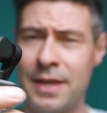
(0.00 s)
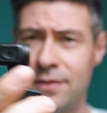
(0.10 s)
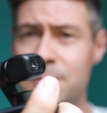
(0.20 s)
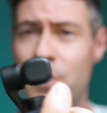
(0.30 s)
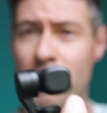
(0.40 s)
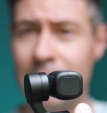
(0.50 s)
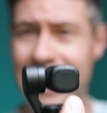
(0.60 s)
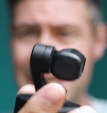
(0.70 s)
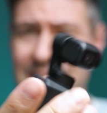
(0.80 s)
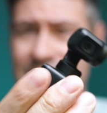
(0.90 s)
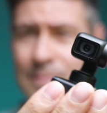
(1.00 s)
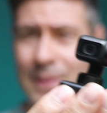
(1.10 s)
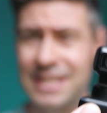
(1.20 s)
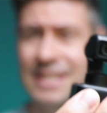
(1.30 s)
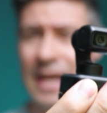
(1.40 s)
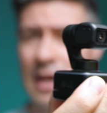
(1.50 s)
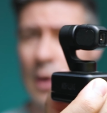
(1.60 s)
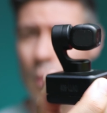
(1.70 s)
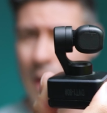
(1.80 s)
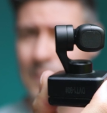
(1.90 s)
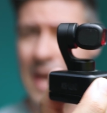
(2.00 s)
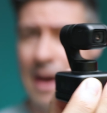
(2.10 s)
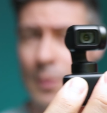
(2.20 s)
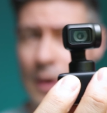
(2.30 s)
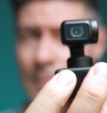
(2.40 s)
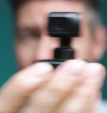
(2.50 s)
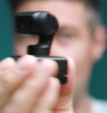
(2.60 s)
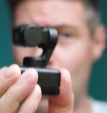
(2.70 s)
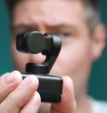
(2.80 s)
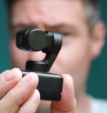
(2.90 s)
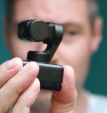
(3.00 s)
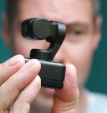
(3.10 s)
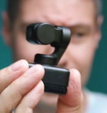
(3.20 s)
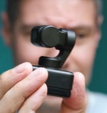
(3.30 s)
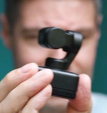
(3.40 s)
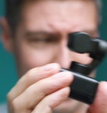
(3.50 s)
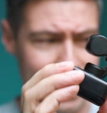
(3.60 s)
it probably is the best web camera on the market.